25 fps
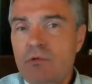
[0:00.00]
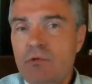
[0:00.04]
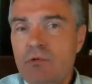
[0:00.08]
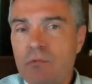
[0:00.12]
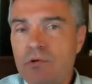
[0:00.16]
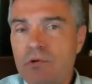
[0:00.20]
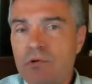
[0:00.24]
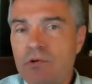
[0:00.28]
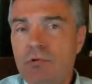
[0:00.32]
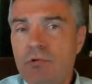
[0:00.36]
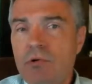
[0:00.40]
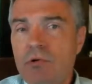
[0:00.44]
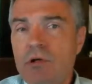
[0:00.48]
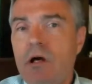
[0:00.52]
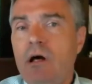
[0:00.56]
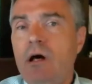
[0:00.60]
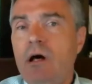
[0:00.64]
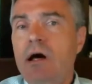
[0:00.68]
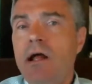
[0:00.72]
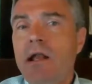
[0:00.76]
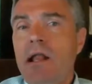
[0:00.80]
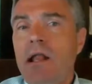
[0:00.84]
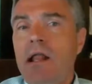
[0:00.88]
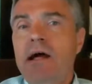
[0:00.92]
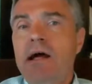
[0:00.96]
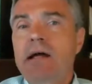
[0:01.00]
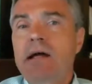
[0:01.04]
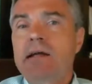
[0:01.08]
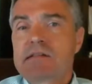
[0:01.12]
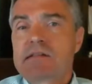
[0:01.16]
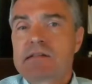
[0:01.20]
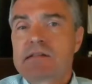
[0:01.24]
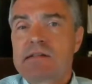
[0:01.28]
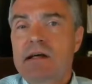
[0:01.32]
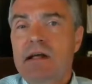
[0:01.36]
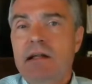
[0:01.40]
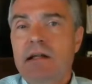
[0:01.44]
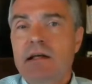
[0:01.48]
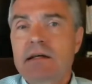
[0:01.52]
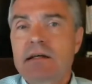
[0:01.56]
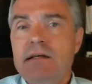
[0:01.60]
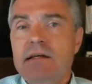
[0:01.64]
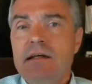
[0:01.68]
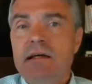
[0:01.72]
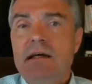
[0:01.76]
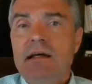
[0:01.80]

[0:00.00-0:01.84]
when we're doing online selling